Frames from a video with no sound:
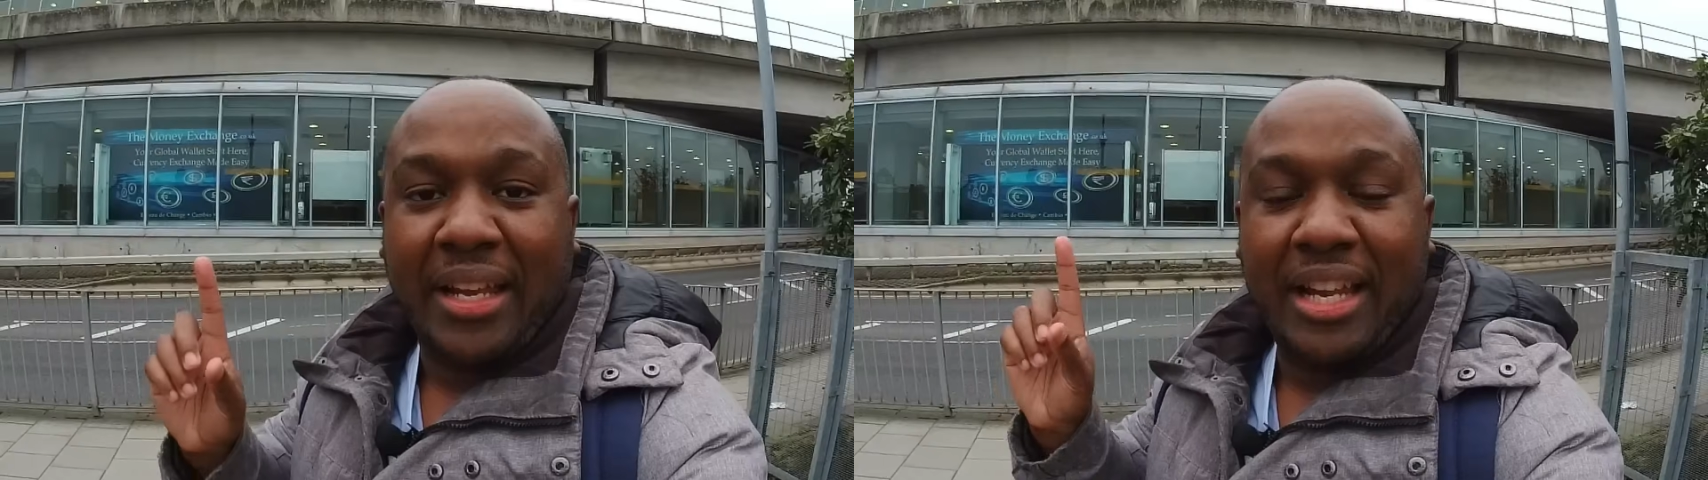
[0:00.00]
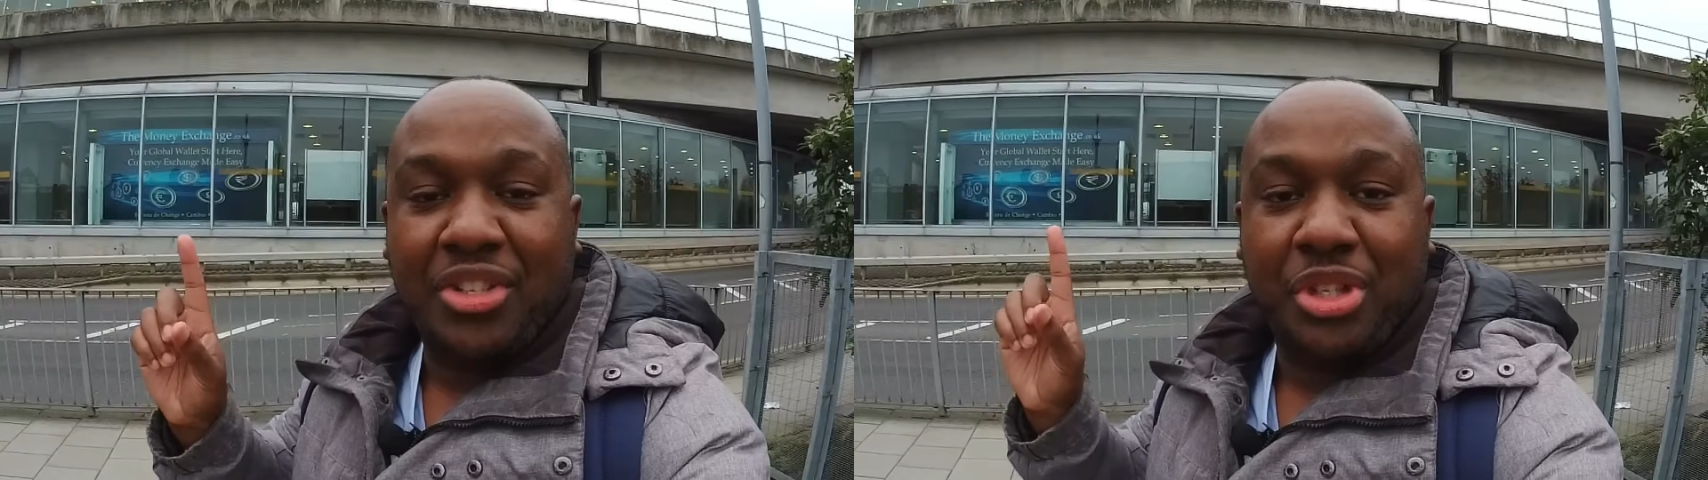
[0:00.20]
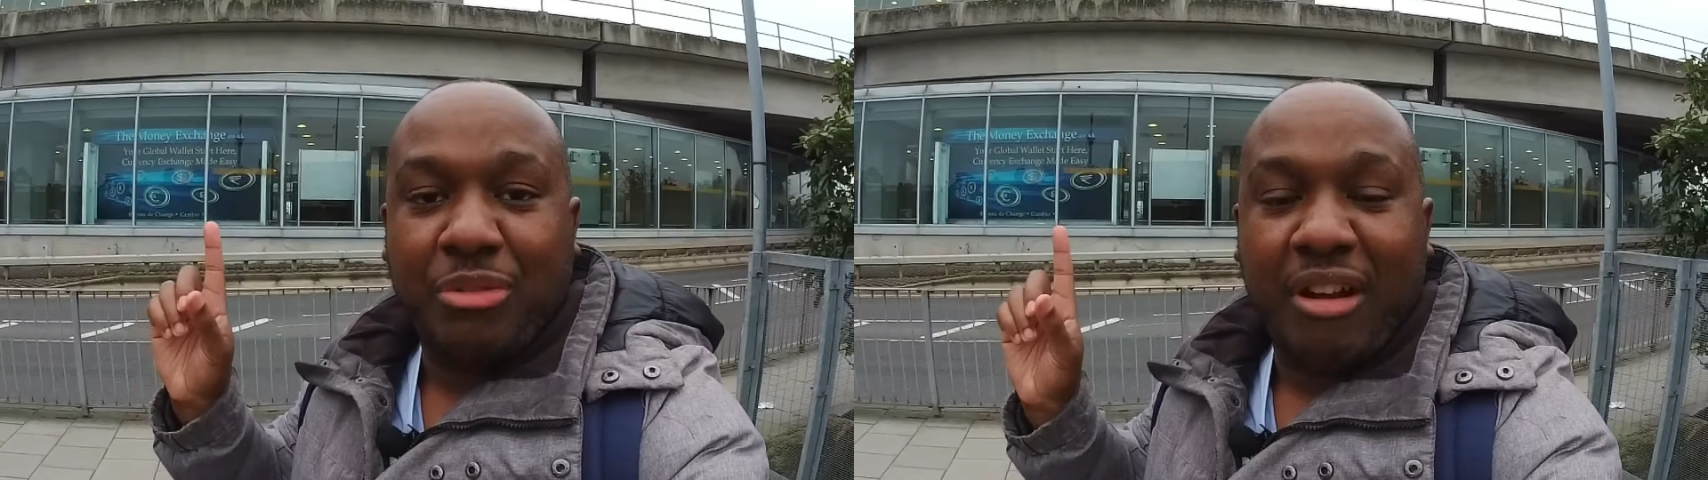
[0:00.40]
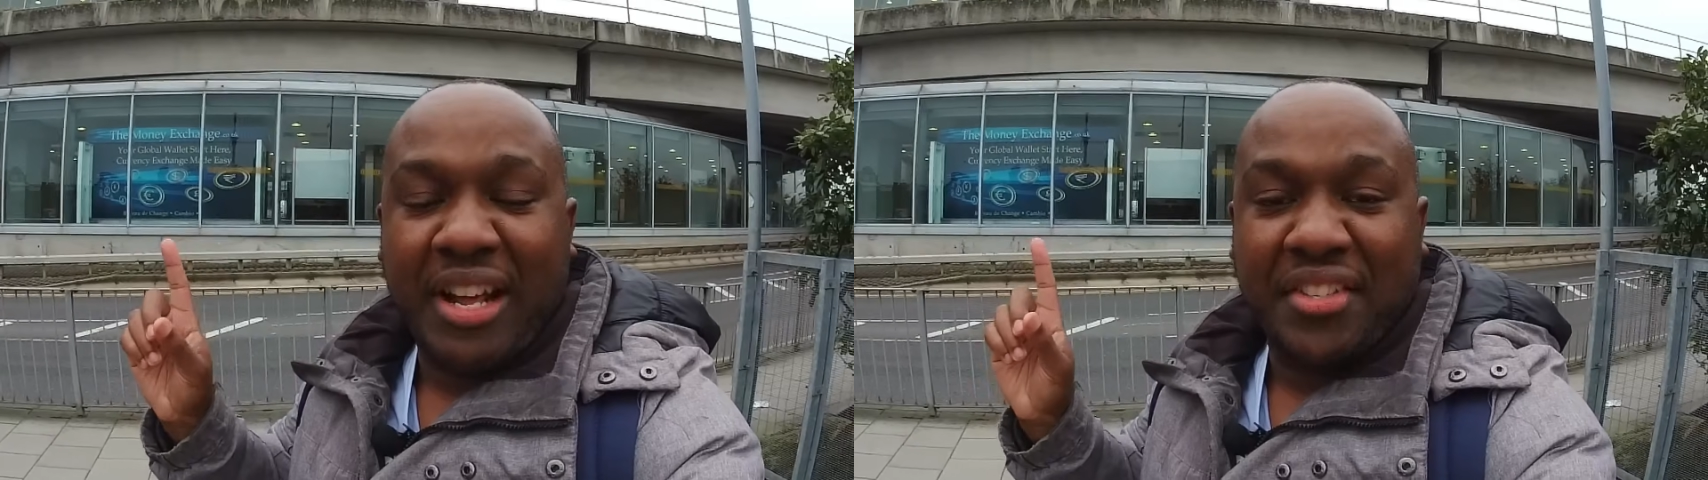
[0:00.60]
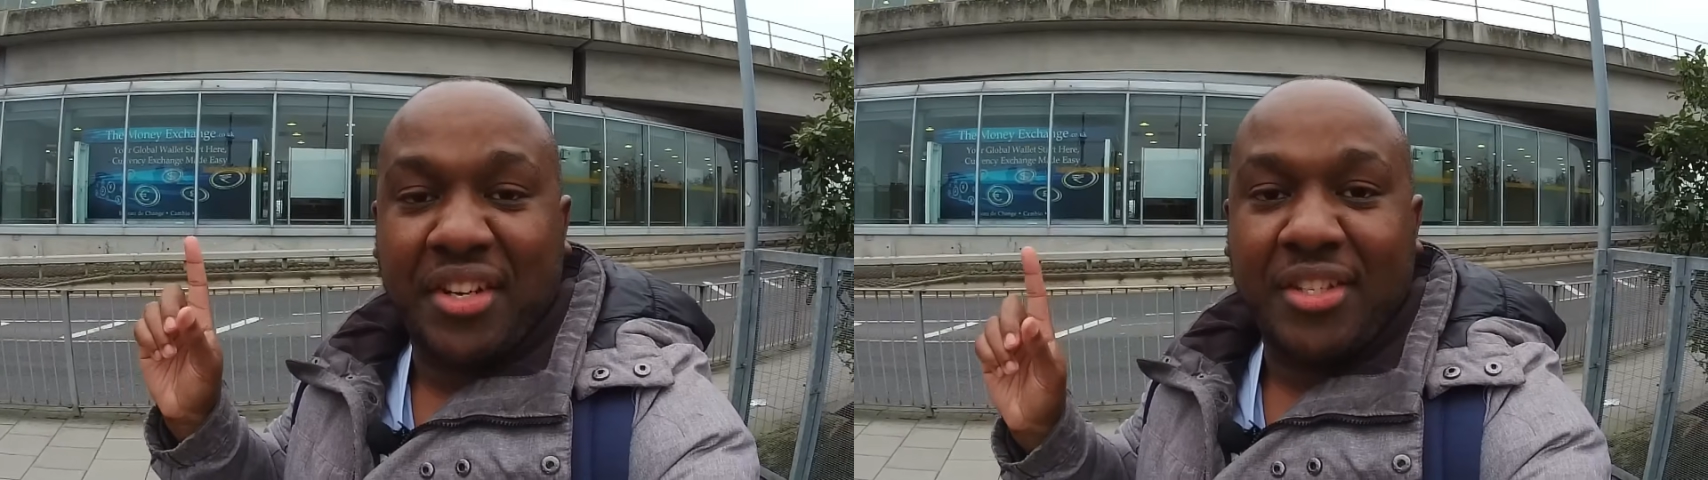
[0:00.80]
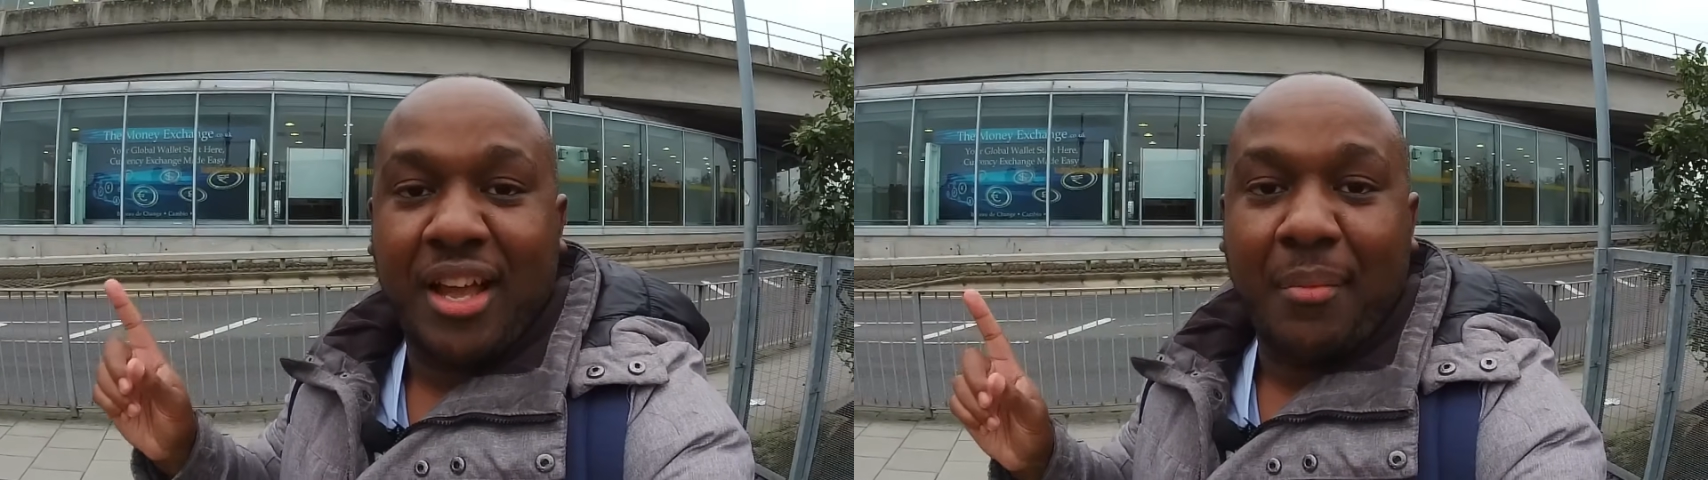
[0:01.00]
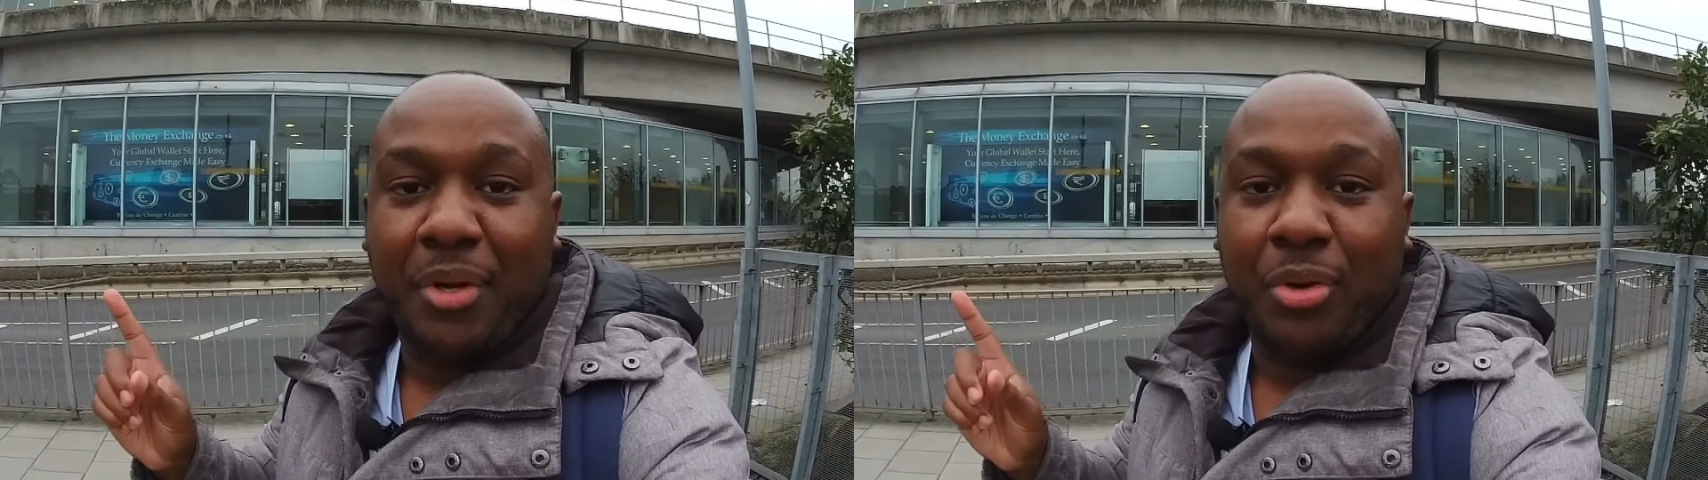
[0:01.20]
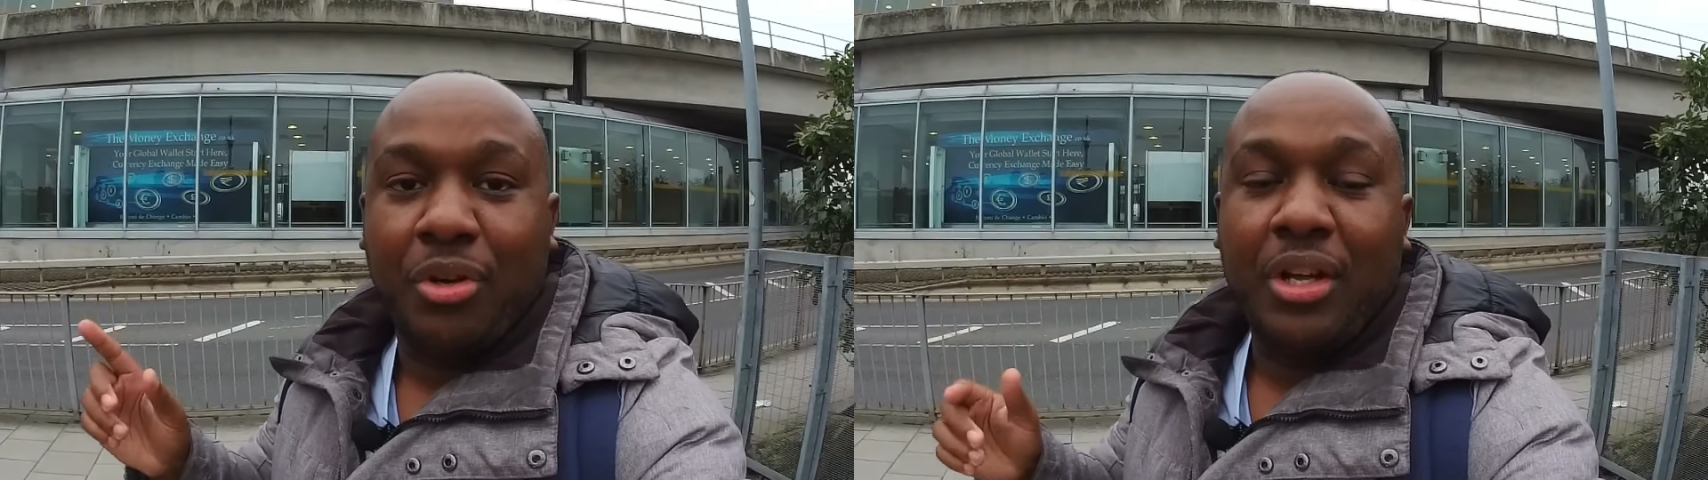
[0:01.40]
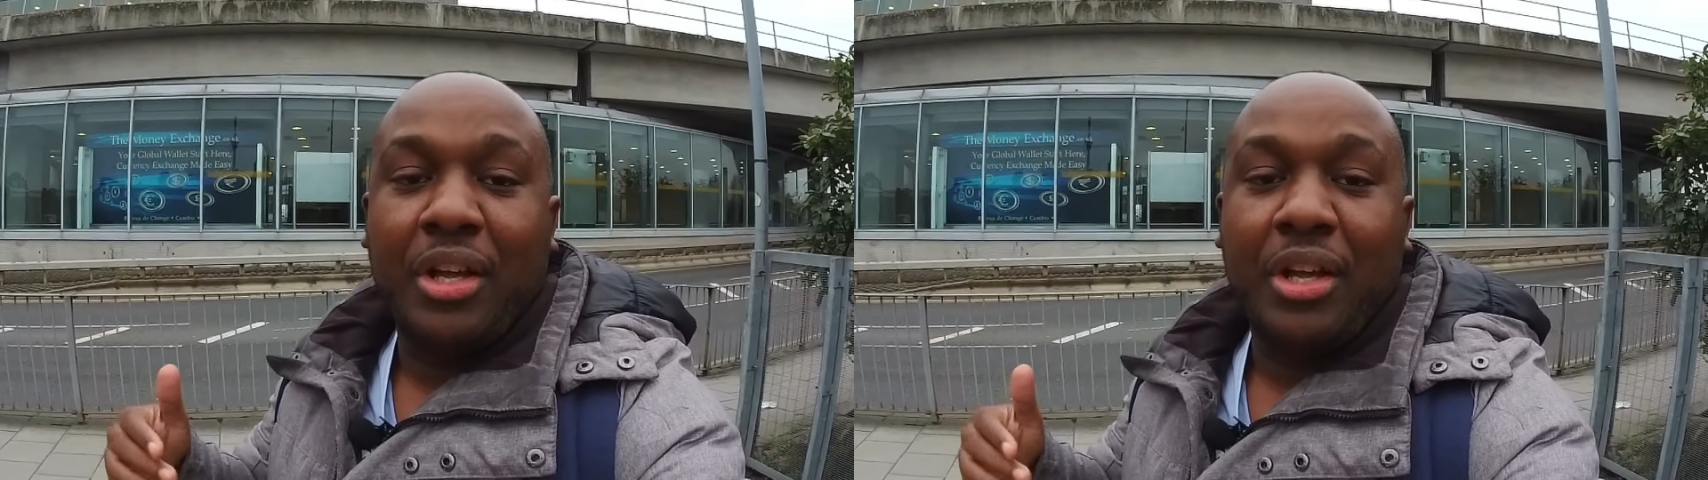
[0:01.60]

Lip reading: literally right next to the terminal,